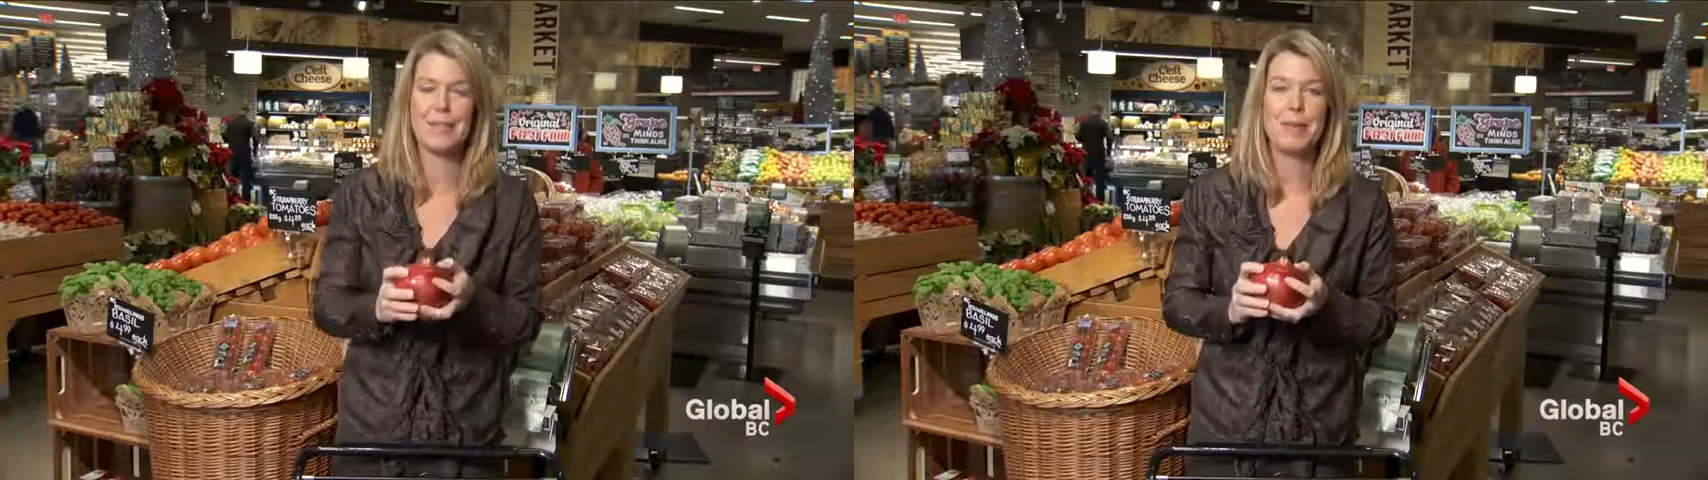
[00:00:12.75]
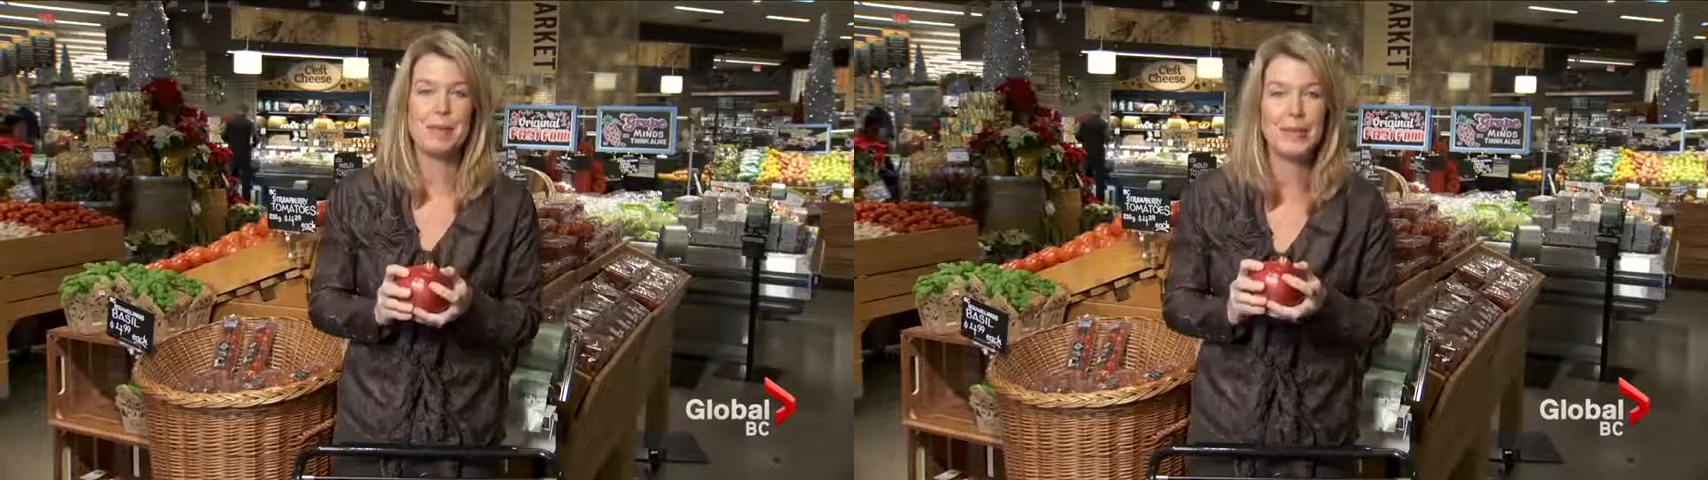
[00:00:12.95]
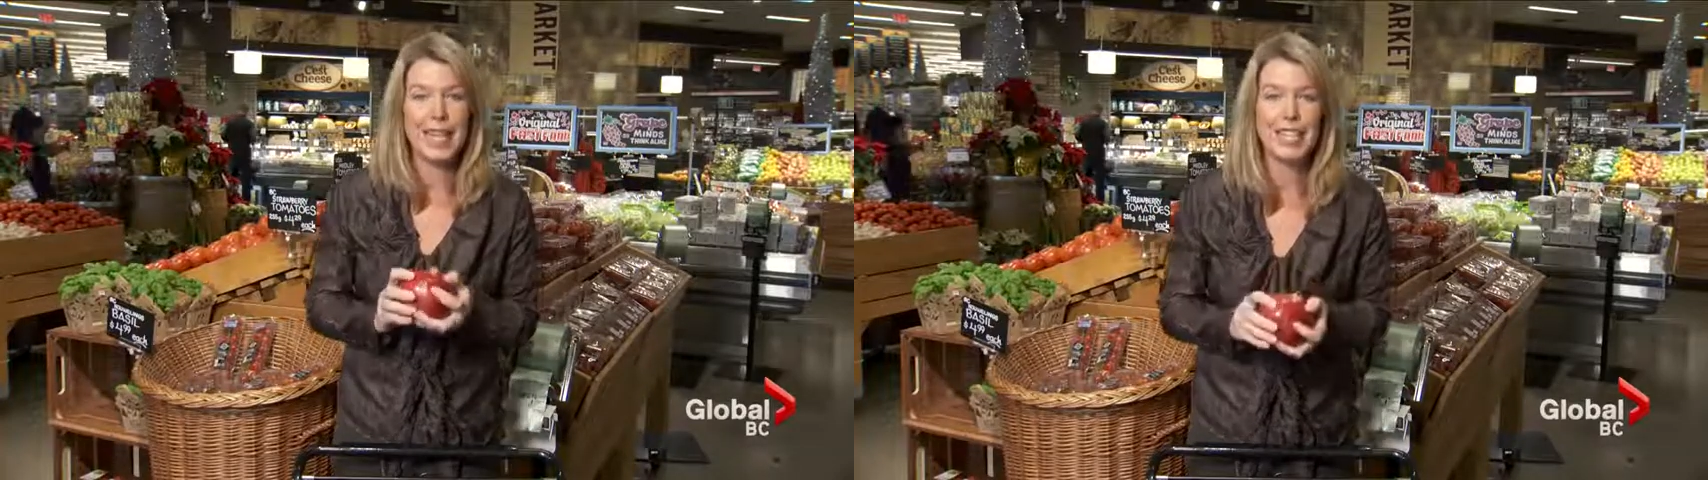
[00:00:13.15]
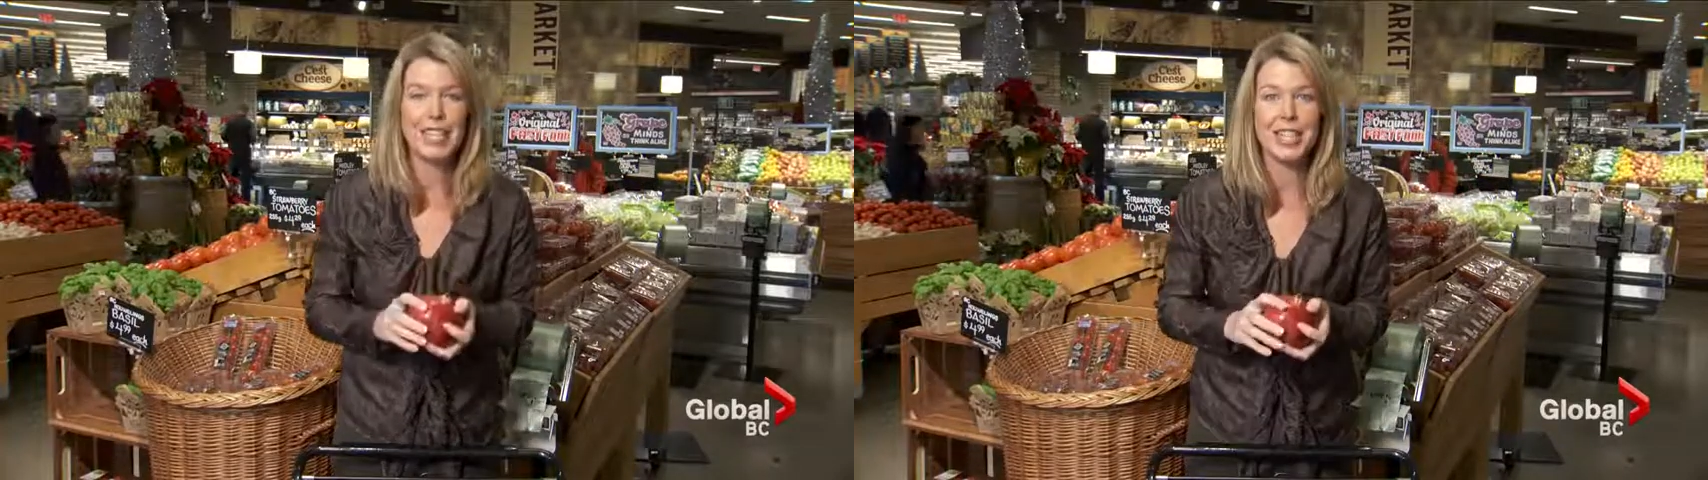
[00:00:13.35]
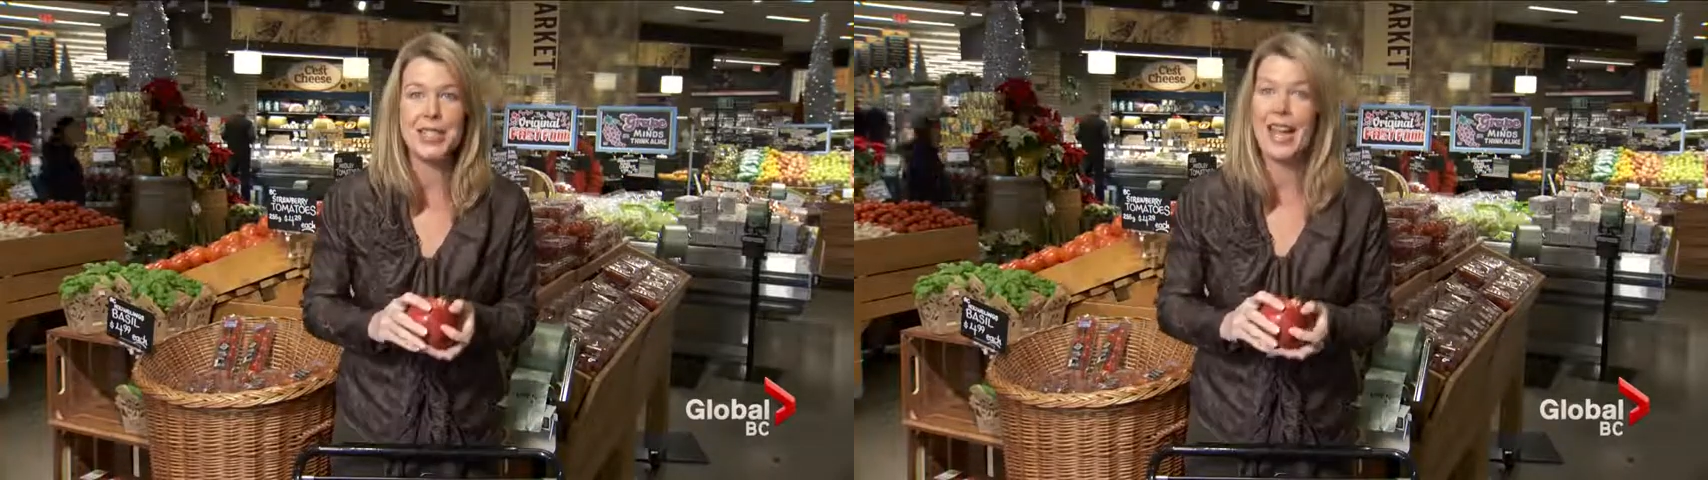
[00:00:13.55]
in people's kitchens.